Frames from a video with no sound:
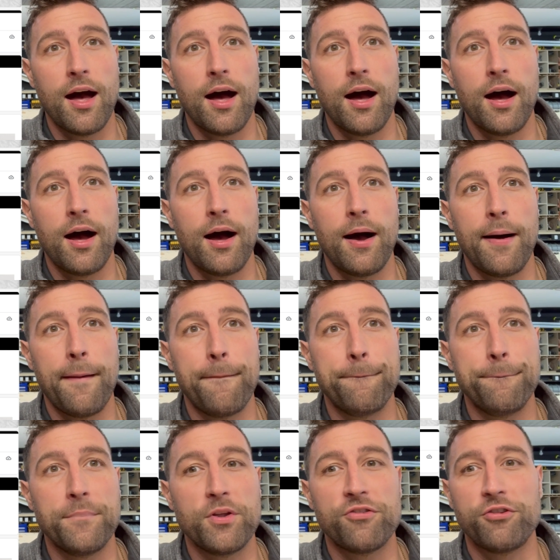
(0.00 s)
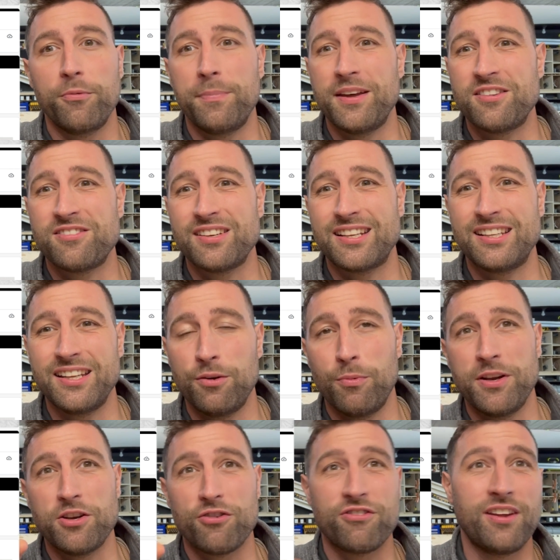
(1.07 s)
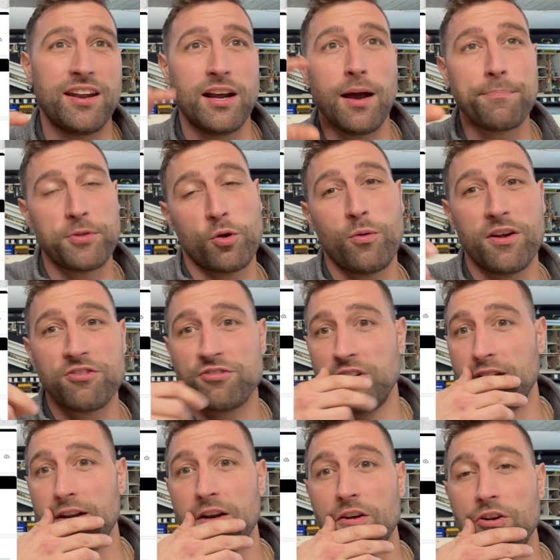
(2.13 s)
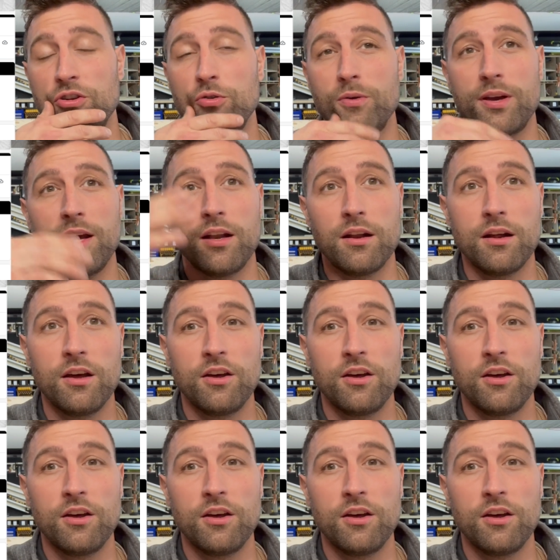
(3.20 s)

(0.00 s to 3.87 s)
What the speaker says: So basically, when you're setting up the questionnaire, you can